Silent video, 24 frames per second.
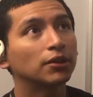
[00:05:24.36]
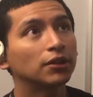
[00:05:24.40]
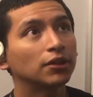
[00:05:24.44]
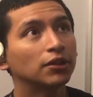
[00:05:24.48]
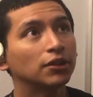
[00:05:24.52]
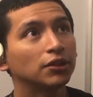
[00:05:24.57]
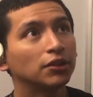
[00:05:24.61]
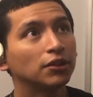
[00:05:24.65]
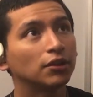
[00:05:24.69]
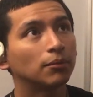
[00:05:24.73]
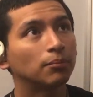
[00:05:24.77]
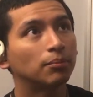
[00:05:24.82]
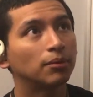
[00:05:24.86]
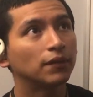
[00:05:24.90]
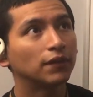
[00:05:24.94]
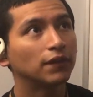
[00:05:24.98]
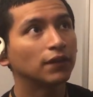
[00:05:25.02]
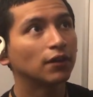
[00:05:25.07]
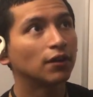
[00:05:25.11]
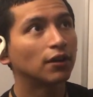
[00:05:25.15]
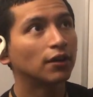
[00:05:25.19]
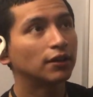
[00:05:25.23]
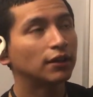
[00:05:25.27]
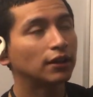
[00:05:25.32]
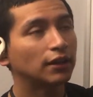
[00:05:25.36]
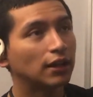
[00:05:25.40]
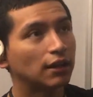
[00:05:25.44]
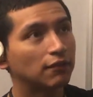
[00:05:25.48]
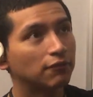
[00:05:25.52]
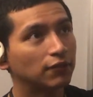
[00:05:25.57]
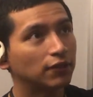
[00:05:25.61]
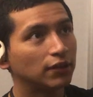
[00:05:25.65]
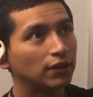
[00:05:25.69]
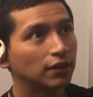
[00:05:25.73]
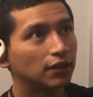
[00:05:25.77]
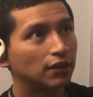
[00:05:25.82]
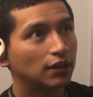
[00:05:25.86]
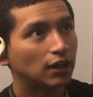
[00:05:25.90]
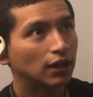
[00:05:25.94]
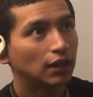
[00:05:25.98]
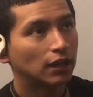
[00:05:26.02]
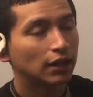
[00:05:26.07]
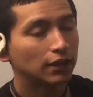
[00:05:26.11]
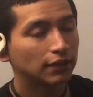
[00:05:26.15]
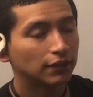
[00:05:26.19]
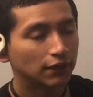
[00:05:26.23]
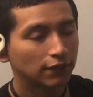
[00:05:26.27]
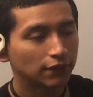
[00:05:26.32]
you're printing on
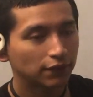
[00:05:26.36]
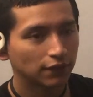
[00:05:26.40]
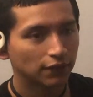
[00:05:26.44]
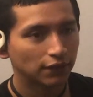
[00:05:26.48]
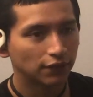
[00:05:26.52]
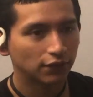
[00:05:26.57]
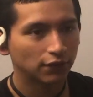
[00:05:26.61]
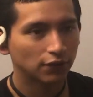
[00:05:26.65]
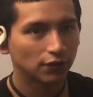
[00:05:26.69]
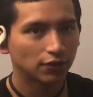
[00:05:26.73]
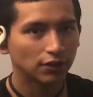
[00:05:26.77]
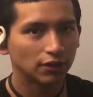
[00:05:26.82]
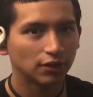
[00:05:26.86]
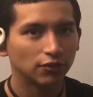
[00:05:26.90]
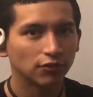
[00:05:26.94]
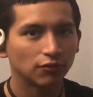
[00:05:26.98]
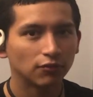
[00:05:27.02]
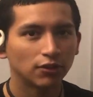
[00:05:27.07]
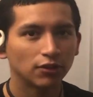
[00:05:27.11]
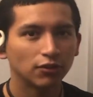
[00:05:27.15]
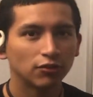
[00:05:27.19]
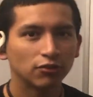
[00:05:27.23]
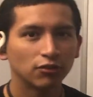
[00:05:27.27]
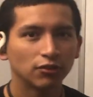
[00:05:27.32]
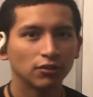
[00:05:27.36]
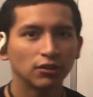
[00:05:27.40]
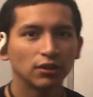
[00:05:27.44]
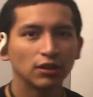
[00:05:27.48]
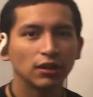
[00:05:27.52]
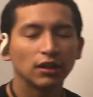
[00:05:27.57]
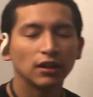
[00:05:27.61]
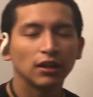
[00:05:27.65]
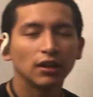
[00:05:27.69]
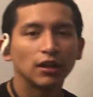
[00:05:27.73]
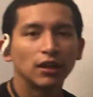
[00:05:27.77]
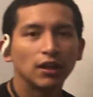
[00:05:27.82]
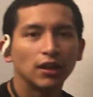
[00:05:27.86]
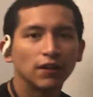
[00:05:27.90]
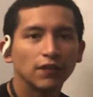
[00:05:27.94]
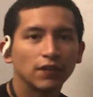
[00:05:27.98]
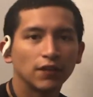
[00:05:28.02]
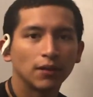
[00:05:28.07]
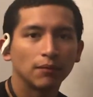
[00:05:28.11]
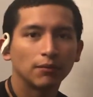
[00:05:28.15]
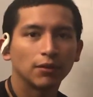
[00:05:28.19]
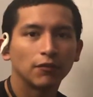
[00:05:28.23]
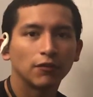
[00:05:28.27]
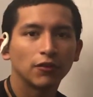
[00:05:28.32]
at this certain iteration is
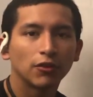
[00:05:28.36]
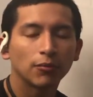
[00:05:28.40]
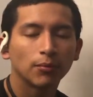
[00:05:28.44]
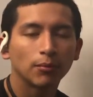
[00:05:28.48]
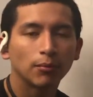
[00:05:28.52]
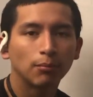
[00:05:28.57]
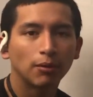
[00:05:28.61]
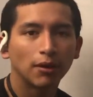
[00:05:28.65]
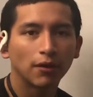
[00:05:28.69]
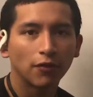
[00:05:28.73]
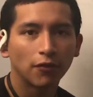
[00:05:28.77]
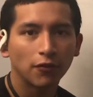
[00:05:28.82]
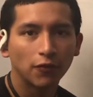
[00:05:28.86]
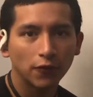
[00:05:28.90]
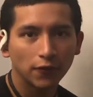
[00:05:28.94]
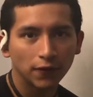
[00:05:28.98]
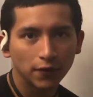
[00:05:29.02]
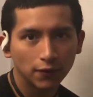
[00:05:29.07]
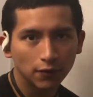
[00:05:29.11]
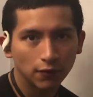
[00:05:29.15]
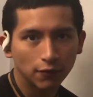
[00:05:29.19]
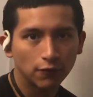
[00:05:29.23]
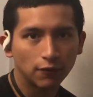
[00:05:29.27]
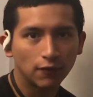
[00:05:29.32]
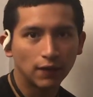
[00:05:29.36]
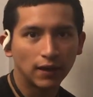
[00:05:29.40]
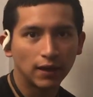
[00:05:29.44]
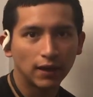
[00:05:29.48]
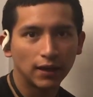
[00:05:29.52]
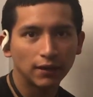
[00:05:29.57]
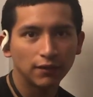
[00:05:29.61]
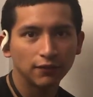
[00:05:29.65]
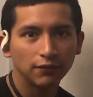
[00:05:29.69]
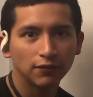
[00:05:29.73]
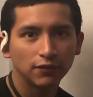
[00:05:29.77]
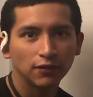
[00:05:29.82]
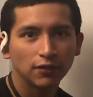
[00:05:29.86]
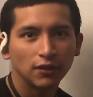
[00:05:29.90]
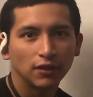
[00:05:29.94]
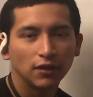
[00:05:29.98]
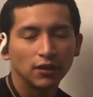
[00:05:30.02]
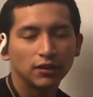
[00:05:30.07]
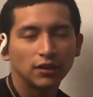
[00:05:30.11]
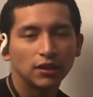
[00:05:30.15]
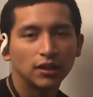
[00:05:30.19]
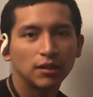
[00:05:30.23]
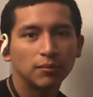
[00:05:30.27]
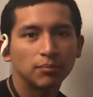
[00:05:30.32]
divisible by 3 or 5,
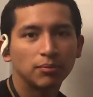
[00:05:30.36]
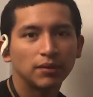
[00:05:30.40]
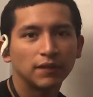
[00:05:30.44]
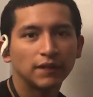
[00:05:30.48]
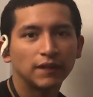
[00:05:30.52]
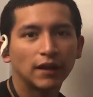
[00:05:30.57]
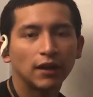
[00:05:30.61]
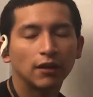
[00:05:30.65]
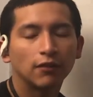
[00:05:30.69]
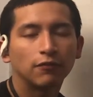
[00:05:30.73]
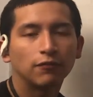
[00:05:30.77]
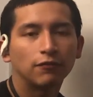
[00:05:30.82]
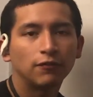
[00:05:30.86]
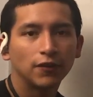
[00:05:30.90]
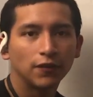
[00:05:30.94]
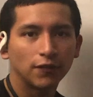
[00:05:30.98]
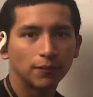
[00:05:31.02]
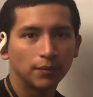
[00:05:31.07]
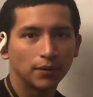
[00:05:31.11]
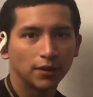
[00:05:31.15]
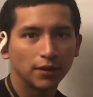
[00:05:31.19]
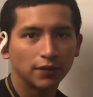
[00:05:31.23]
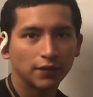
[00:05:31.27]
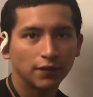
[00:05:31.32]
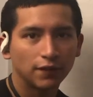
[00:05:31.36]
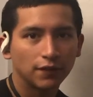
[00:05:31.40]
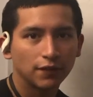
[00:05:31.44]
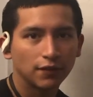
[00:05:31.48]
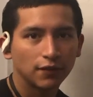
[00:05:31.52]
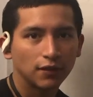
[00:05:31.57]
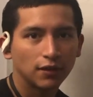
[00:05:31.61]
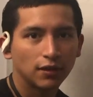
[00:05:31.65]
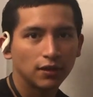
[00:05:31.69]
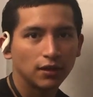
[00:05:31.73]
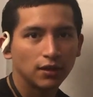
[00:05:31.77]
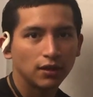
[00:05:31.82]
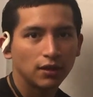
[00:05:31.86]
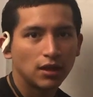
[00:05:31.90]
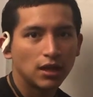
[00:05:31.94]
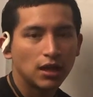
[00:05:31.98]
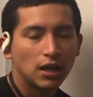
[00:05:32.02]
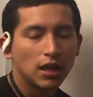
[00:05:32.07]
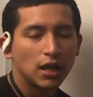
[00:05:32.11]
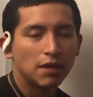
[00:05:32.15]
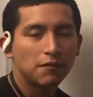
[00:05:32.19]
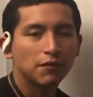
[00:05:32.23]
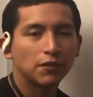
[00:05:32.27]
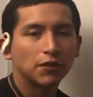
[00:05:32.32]
then you print out FizzBuzz.
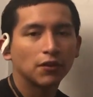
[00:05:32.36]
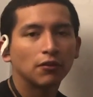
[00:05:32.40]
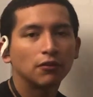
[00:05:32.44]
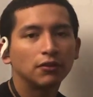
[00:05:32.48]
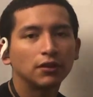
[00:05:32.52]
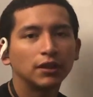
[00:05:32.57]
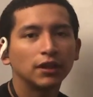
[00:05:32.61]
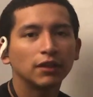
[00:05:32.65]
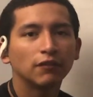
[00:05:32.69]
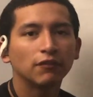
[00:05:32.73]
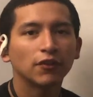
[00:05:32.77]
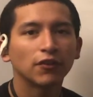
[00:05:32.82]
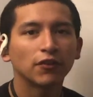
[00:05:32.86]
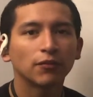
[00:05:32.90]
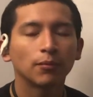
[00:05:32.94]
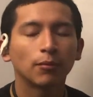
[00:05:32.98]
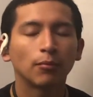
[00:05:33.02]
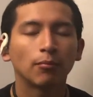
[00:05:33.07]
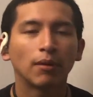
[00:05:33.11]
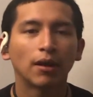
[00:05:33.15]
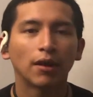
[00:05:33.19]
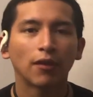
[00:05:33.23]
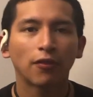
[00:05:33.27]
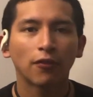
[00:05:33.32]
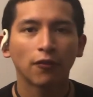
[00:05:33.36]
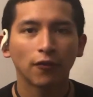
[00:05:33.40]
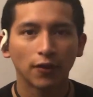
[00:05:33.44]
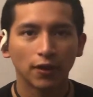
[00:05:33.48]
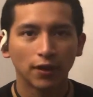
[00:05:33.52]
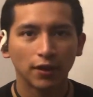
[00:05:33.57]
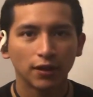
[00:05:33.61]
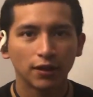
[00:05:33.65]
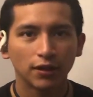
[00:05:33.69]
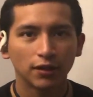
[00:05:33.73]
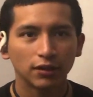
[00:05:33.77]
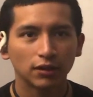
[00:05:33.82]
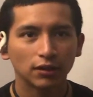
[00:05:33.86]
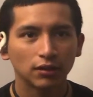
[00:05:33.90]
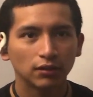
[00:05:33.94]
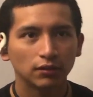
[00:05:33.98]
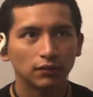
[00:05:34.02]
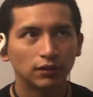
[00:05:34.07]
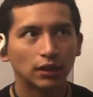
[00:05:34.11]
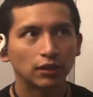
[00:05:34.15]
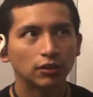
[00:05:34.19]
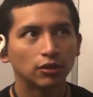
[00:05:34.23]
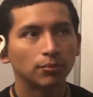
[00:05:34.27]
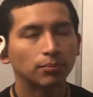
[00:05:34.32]
If it's only divisible by 3,
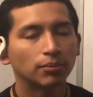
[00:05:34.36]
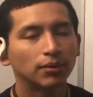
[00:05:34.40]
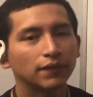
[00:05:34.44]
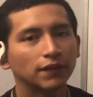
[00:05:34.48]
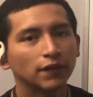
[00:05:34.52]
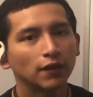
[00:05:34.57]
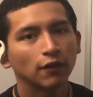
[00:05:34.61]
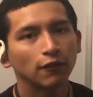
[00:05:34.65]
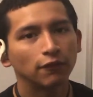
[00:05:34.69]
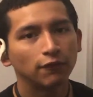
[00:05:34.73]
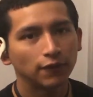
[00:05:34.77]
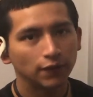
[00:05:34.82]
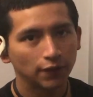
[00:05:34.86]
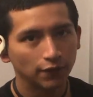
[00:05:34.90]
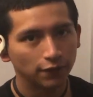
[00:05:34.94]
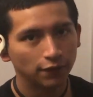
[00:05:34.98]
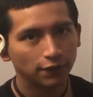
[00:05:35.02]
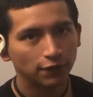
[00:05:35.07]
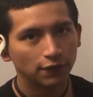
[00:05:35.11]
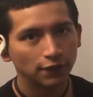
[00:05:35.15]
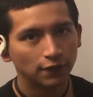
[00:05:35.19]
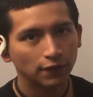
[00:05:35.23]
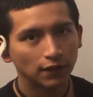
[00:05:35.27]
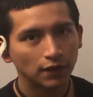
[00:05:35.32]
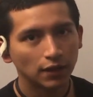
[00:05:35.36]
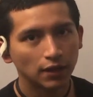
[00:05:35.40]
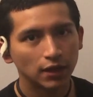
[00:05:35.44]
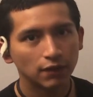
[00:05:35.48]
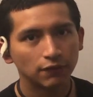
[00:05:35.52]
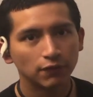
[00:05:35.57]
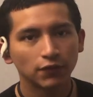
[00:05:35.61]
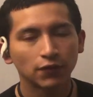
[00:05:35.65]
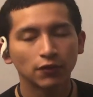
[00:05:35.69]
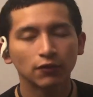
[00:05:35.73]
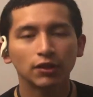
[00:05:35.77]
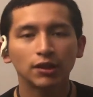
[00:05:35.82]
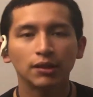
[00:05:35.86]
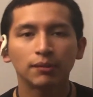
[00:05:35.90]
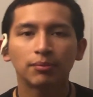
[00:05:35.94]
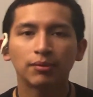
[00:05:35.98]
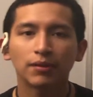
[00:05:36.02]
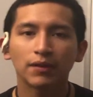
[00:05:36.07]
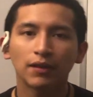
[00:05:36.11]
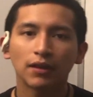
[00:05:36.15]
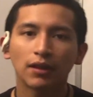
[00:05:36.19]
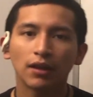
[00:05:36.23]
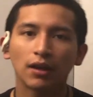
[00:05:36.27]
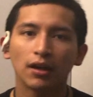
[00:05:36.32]
then you print out Fizz. And if it's
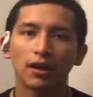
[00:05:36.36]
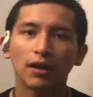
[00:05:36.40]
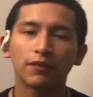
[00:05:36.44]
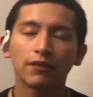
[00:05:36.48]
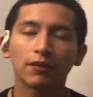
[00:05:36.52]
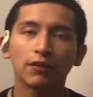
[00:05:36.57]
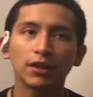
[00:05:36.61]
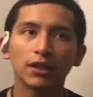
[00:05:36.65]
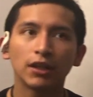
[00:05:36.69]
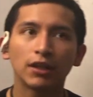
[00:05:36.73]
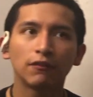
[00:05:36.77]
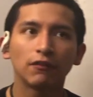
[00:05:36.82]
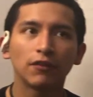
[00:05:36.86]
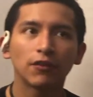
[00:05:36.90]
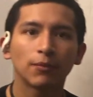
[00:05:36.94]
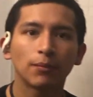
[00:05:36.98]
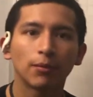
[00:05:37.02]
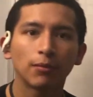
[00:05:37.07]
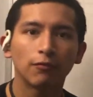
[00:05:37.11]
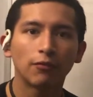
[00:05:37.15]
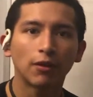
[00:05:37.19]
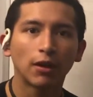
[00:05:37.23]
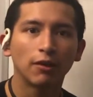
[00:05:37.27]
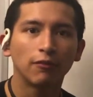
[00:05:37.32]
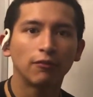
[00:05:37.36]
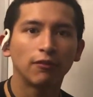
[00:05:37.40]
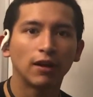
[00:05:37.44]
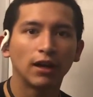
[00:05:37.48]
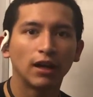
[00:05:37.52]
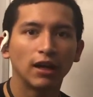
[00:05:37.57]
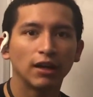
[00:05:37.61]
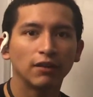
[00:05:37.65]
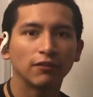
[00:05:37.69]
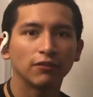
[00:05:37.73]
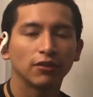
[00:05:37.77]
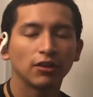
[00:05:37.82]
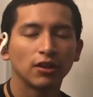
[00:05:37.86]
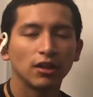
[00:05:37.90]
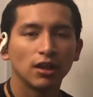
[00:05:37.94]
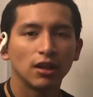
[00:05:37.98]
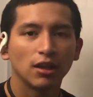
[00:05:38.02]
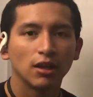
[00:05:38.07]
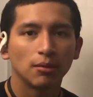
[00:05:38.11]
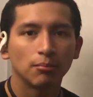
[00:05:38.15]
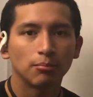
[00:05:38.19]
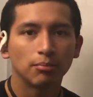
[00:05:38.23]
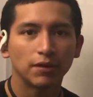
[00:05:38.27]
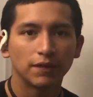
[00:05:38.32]
only divisible by 5,
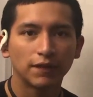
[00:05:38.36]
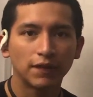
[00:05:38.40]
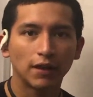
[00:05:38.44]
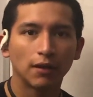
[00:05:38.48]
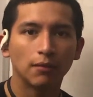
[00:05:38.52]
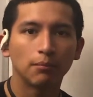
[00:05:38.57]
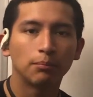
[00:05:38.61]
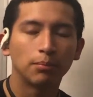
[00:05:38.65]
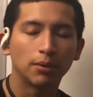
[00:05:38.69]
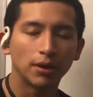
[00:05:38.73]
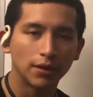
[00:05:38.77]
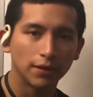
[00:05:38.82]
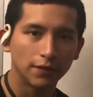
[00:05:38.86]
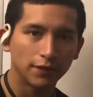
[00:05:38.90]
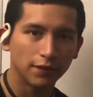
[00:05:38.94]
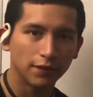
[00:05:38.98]
print out Buzz.